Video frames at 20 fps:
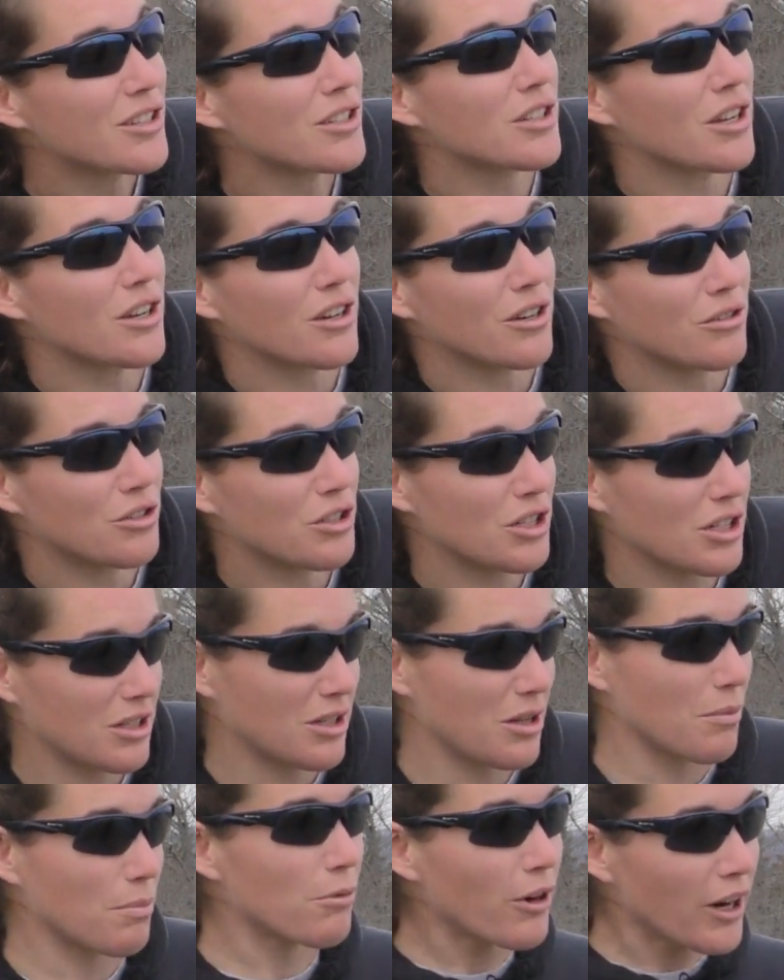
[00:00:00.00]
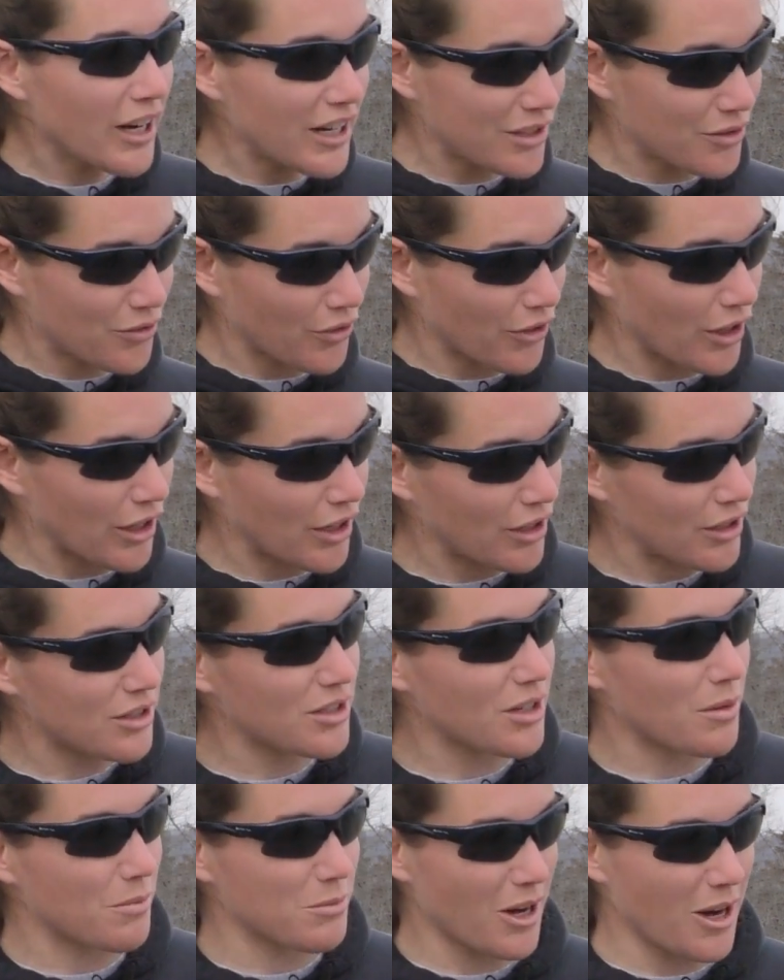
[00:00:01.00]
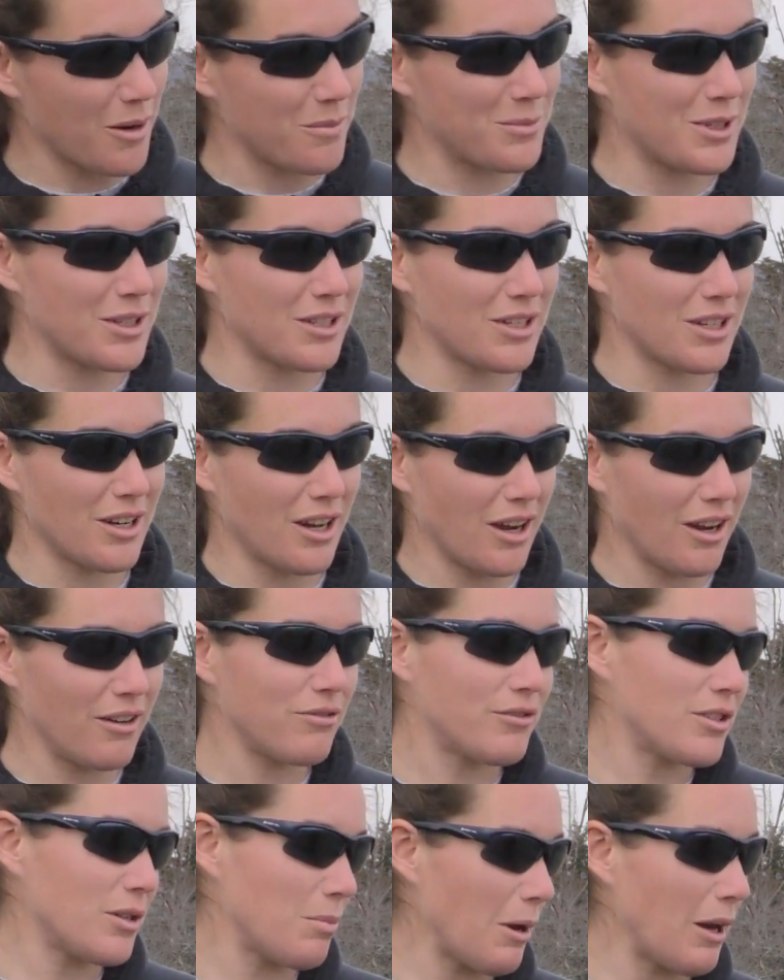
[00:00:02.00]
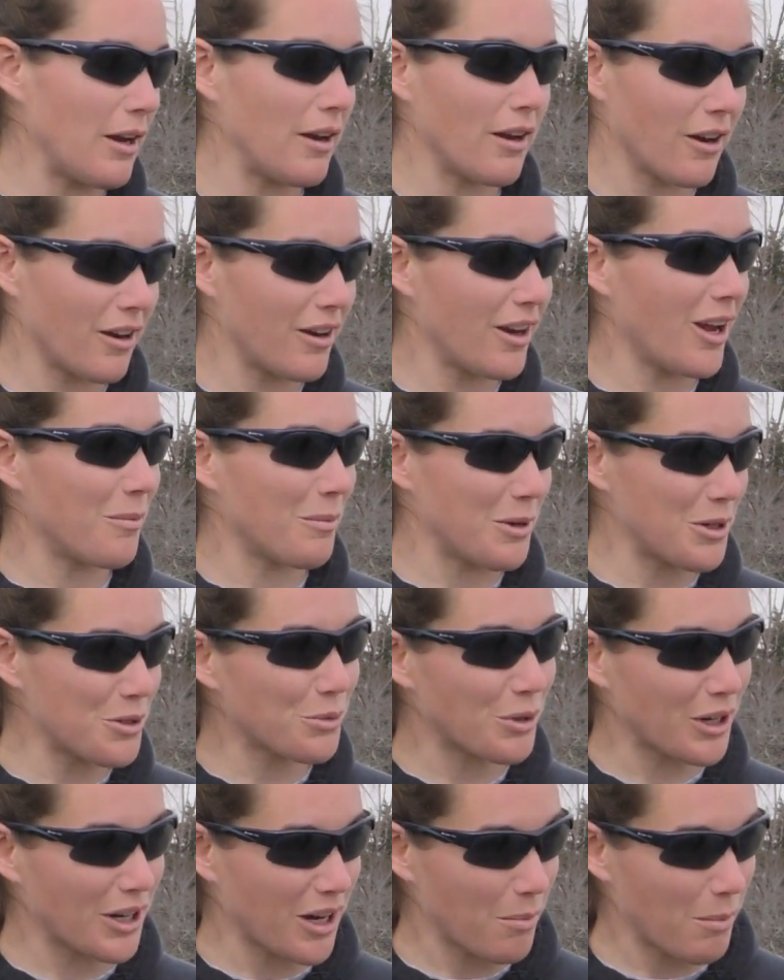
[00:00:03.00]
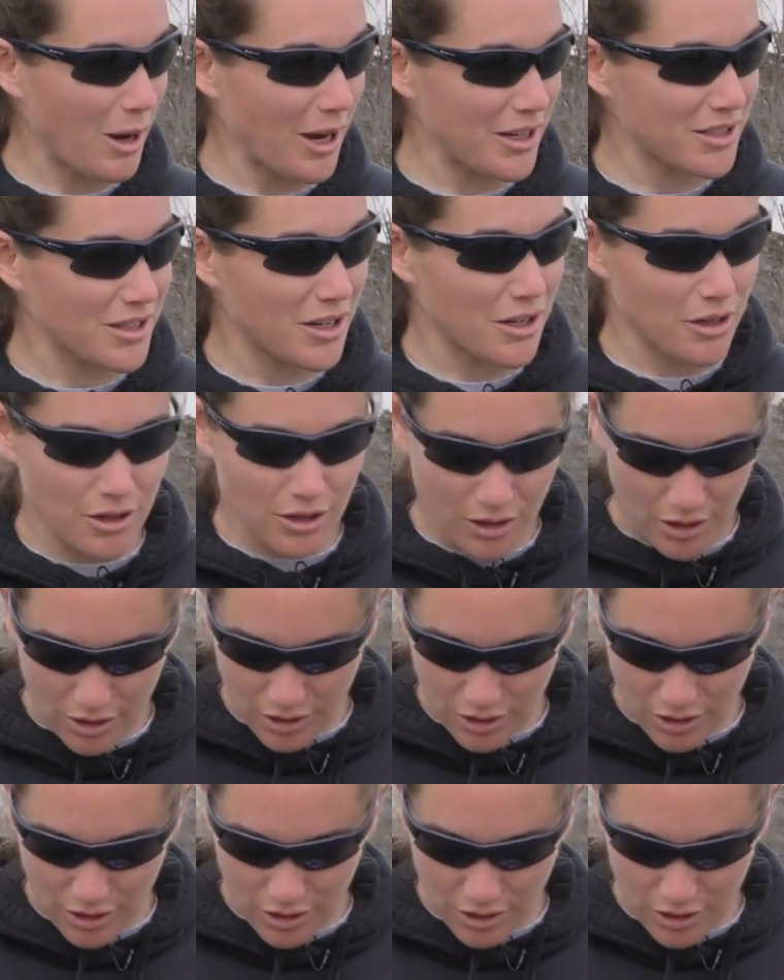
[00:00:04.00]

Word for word: So just the praise for her sometimes is enough, depending on how much work I'm asking her to